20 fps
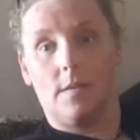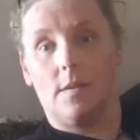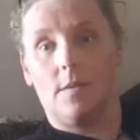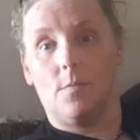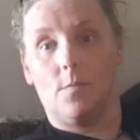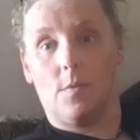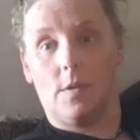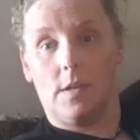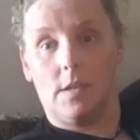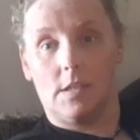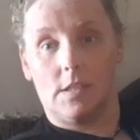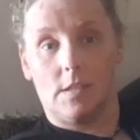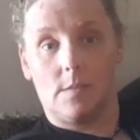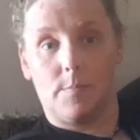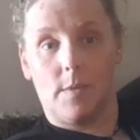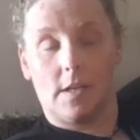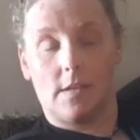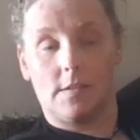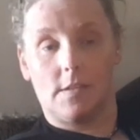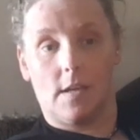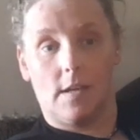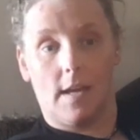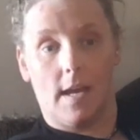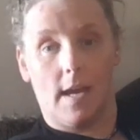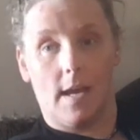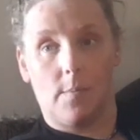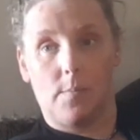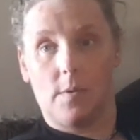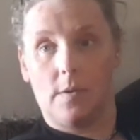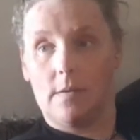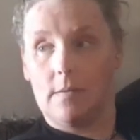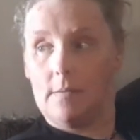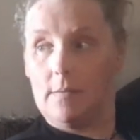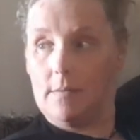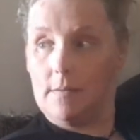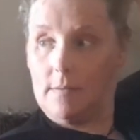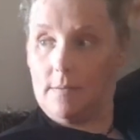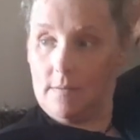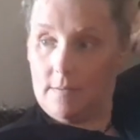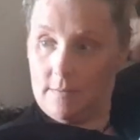what do you expect's going to happen?
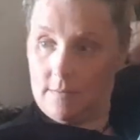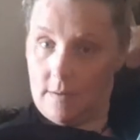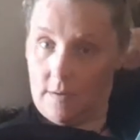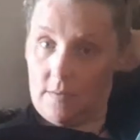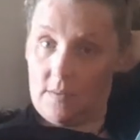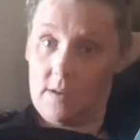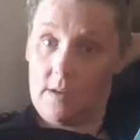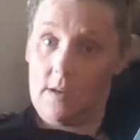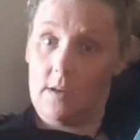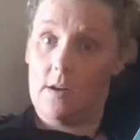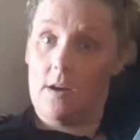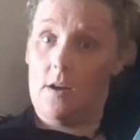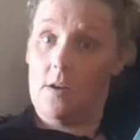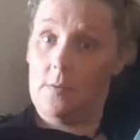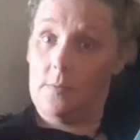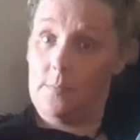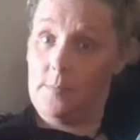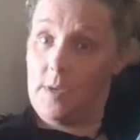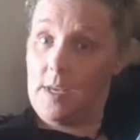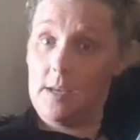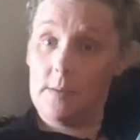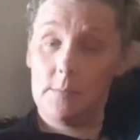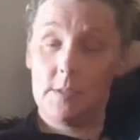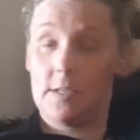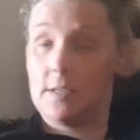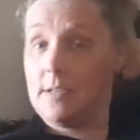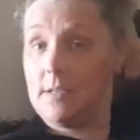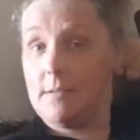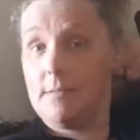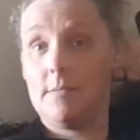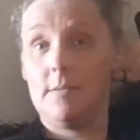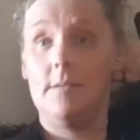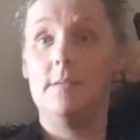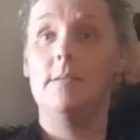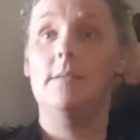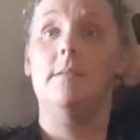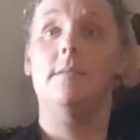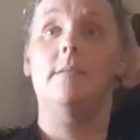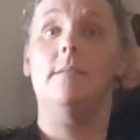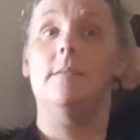They're going to all be able to
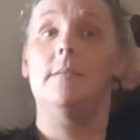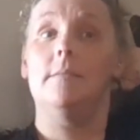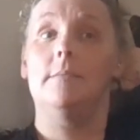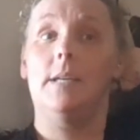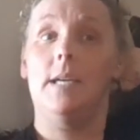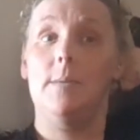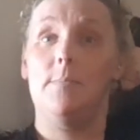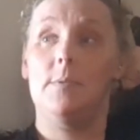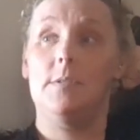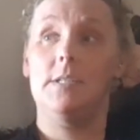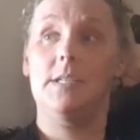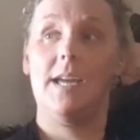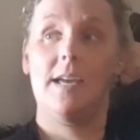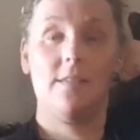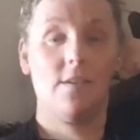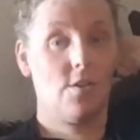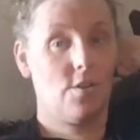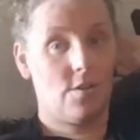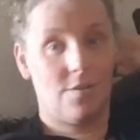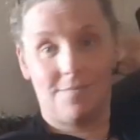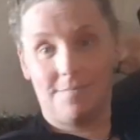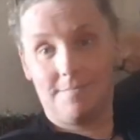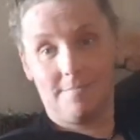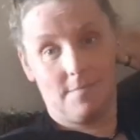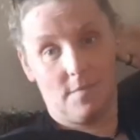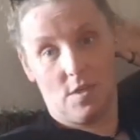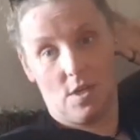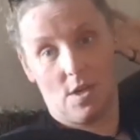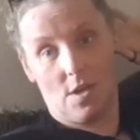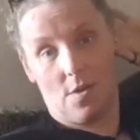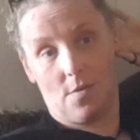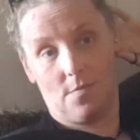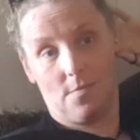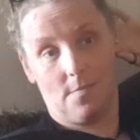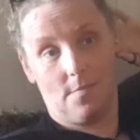keep it together? No.